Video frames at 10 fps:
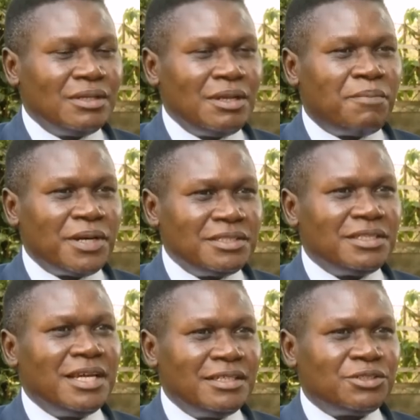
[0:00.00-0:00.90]
The
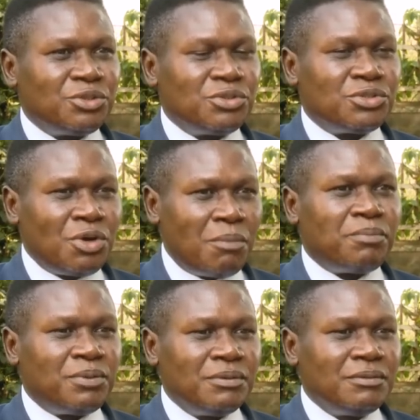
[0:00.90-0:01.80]
president should stop
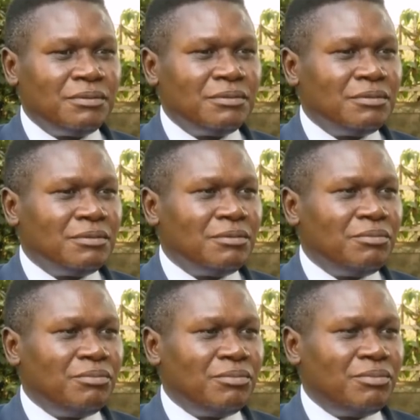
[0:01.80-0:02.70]

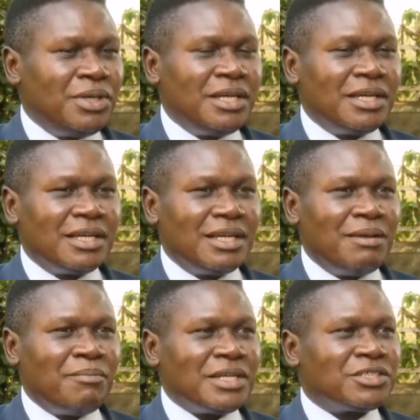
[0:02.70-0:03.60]
being
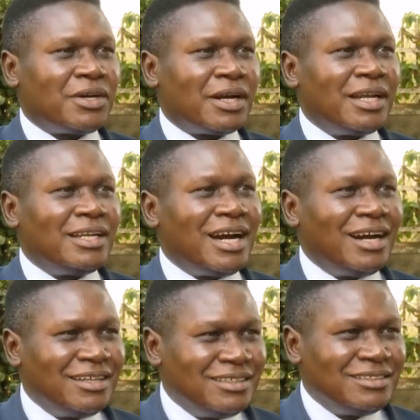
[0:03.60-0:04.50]
a masquerader.
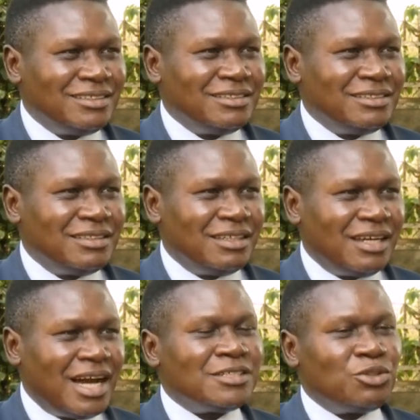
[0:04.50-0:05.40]

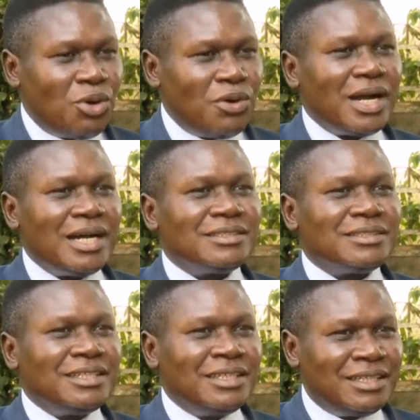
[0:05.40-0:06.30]
As long as
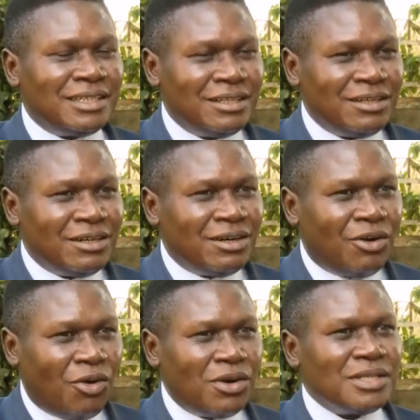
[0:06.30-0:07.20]
he
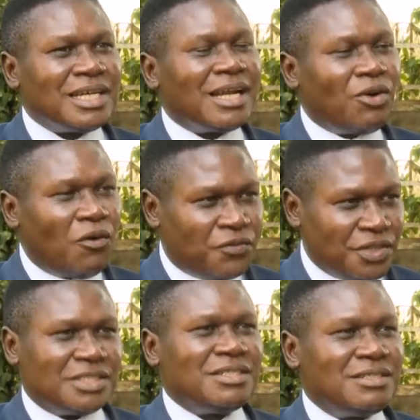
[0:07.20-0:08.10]
holds an office,